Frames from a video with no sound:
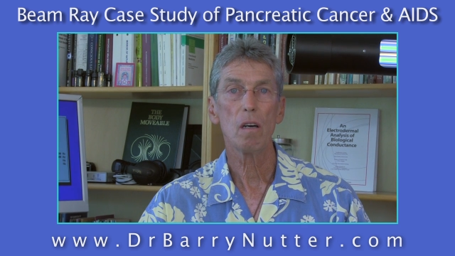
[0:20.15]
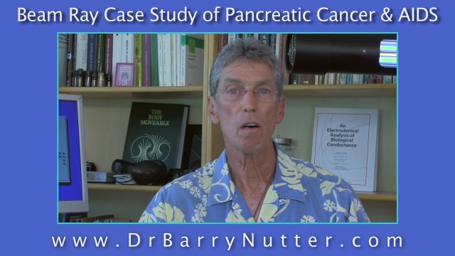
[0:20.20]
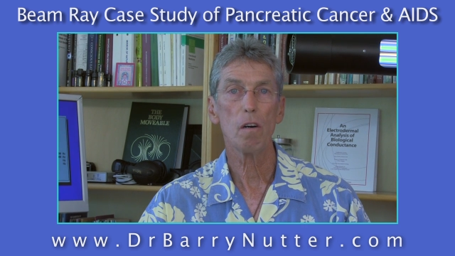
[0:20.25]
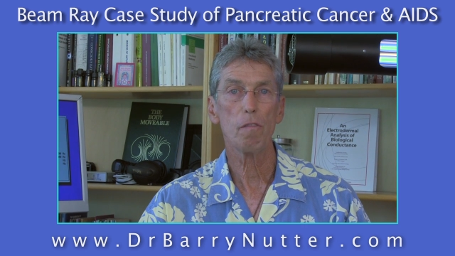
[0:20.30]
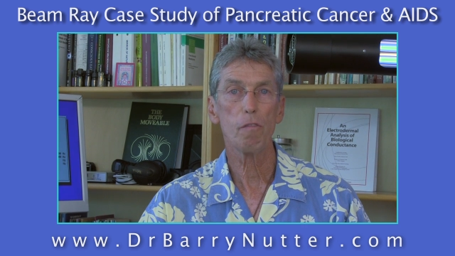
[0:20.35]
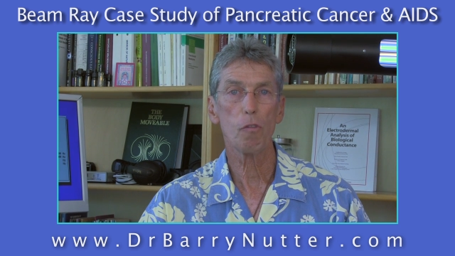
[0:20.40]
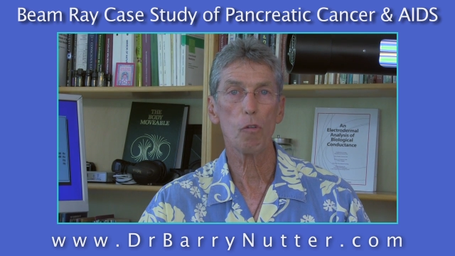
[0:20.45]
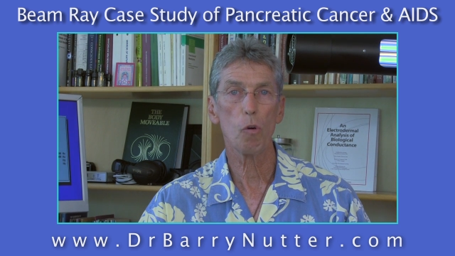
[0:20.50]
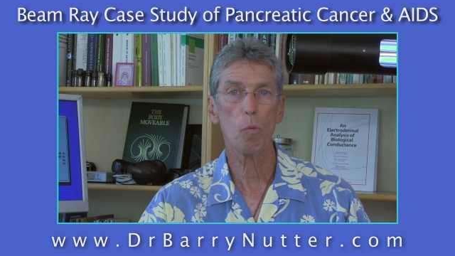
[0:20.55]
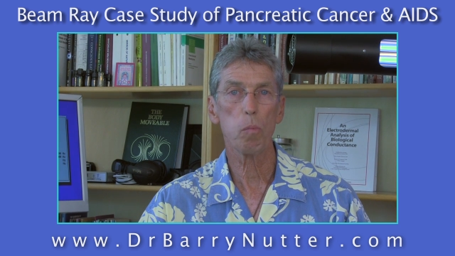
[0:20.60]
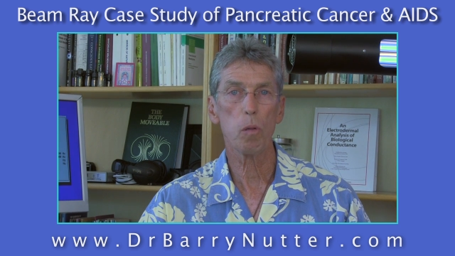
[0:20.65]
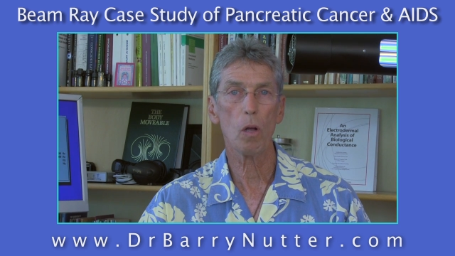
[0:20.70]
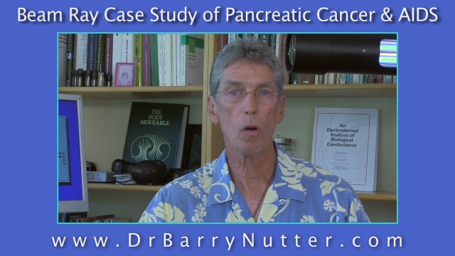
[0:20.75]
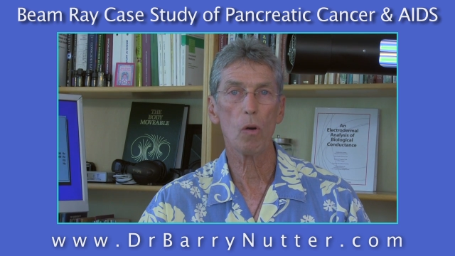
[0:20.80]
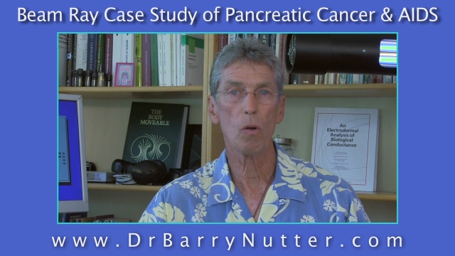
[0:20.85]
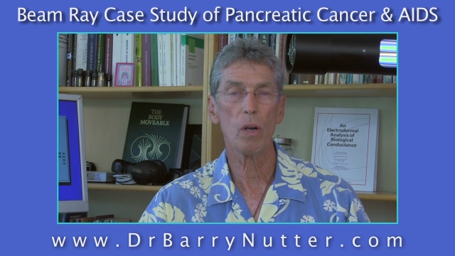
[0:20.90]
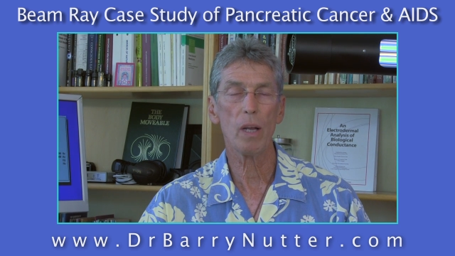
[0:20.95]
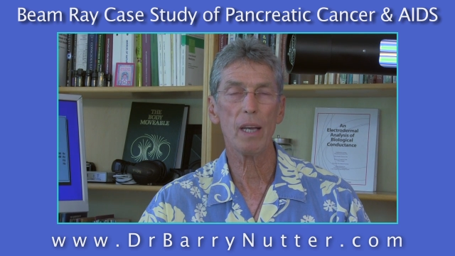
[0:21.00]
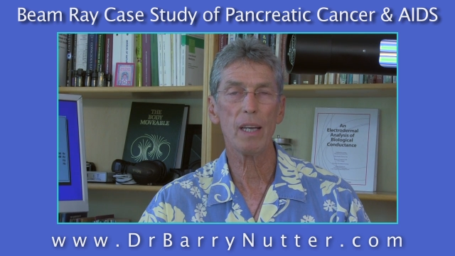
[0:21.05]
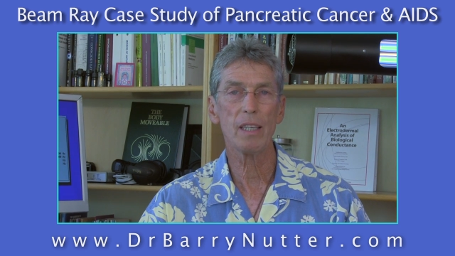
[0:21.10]
a
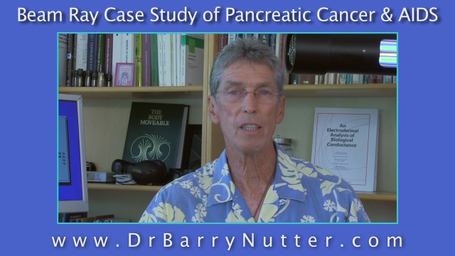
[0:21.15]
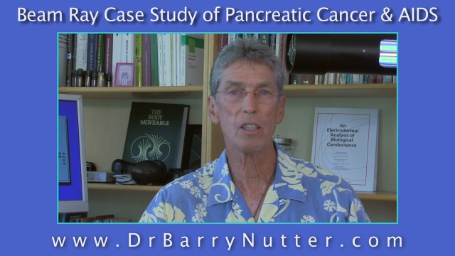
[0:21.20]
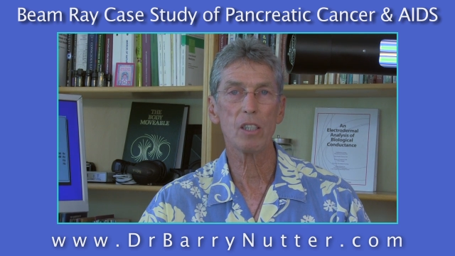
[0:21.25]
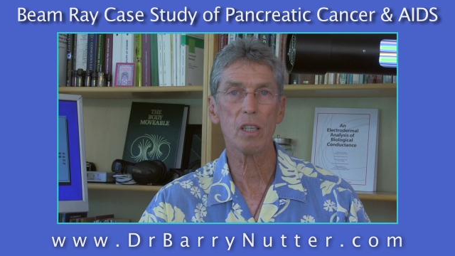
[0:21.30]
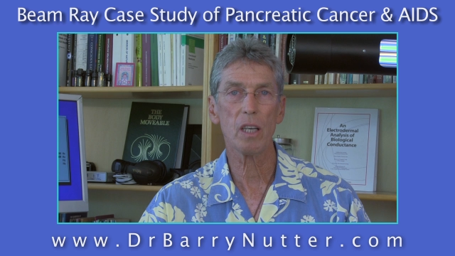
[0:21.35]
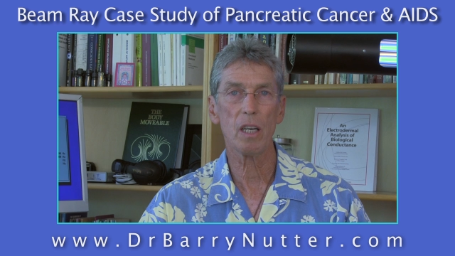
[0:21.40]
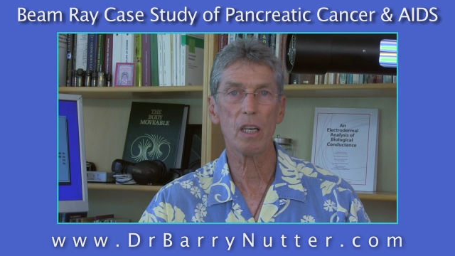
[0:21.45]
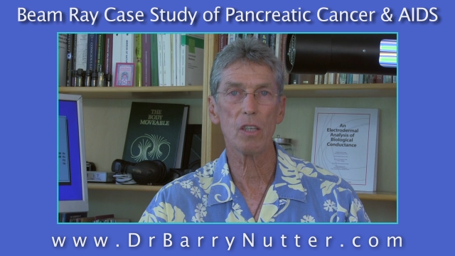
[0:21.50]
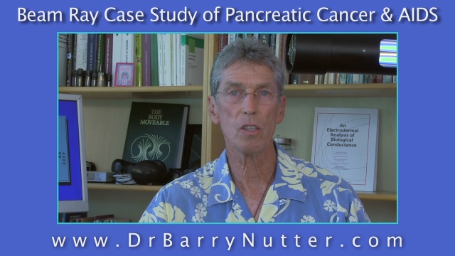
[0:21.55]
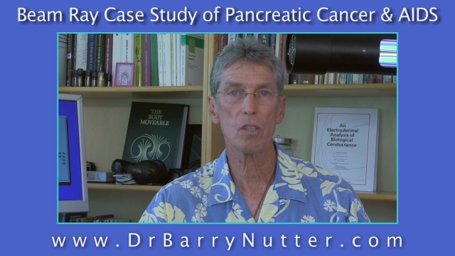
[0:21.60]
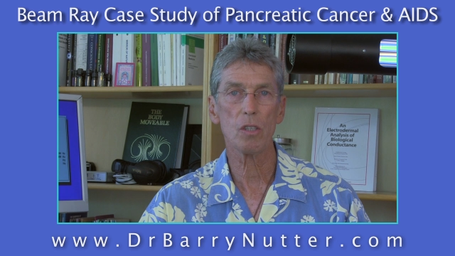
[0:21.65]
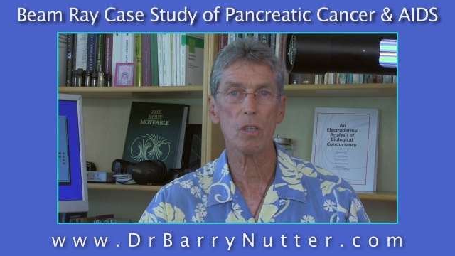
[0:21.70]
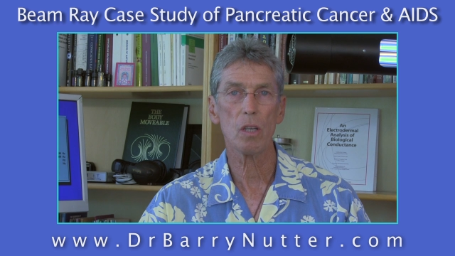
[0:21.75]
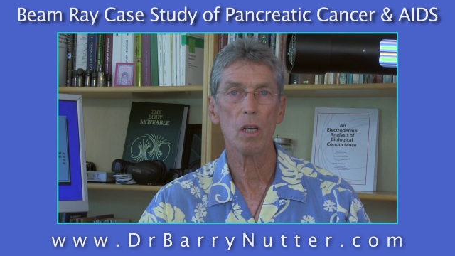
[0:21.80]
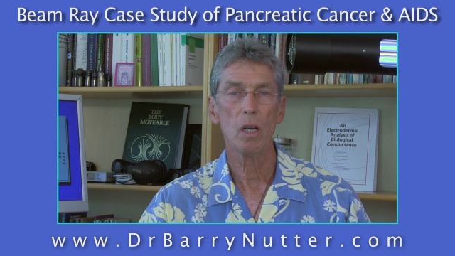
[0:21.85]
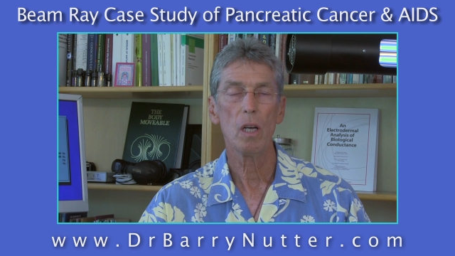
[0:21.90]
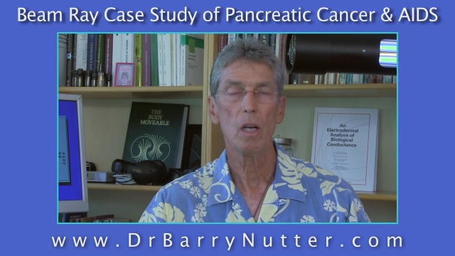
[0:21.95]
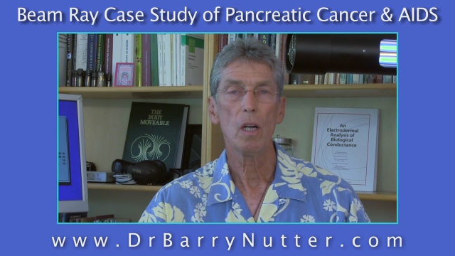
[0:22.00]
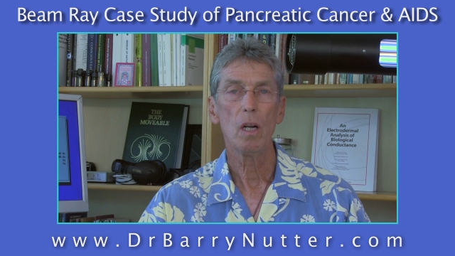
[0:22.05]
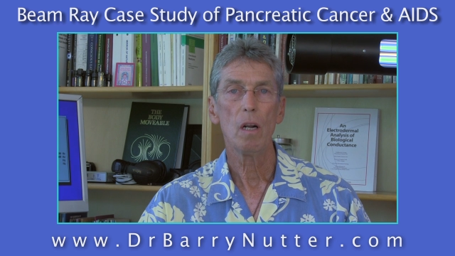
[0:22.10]
full-blown AIDS case
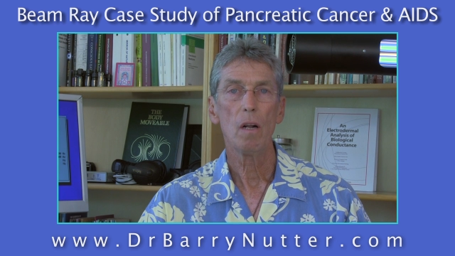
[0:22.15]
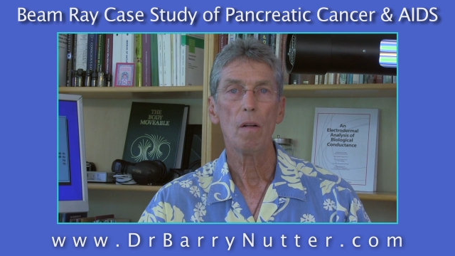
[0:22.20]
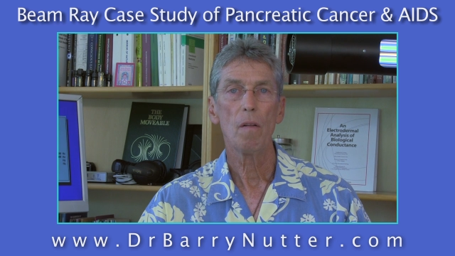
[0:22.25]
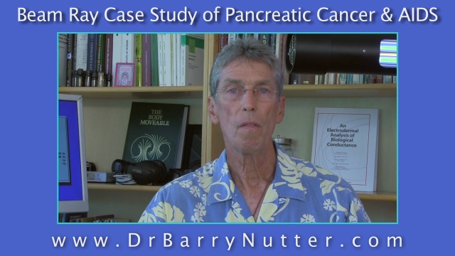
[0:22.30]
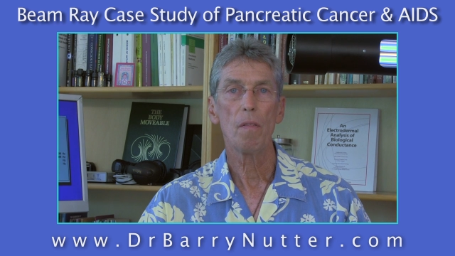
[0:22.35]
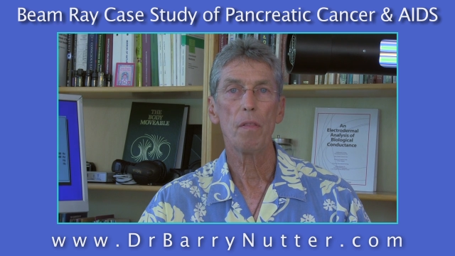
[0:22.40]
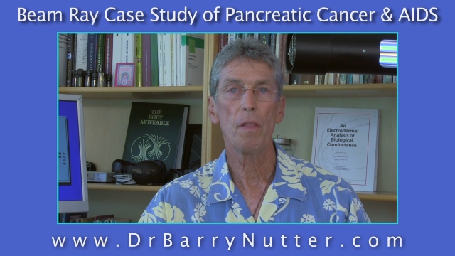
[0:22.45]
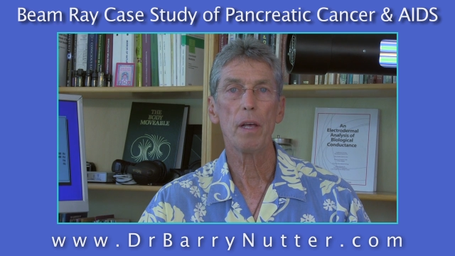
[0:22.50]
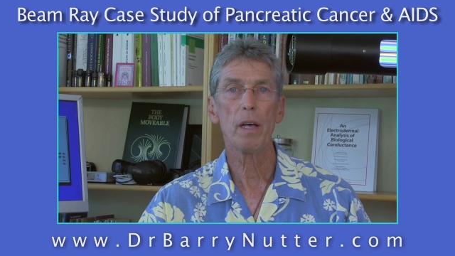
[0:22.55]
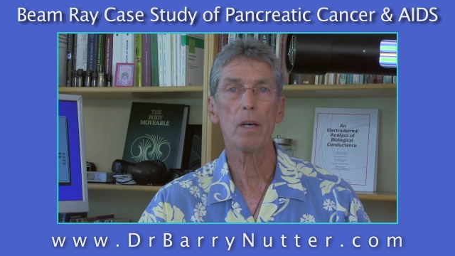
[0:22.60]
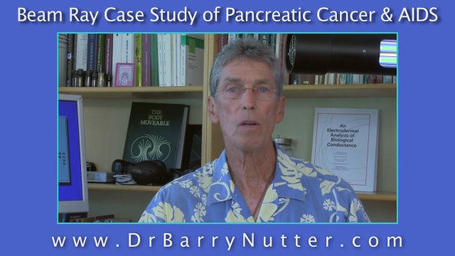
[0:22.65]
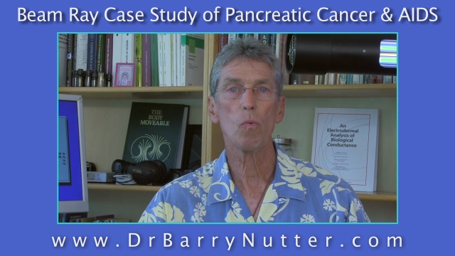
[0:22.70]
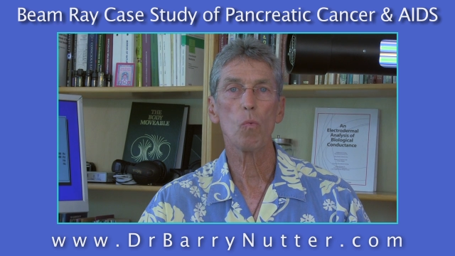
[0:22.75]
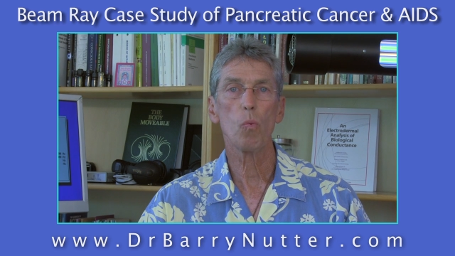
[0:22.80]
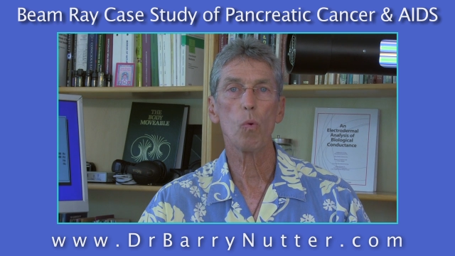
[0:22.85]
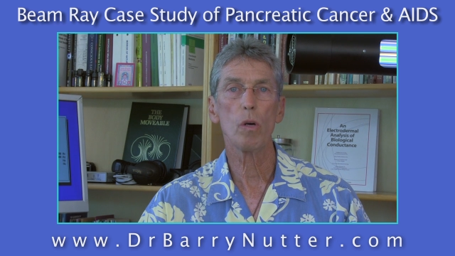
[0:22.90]
that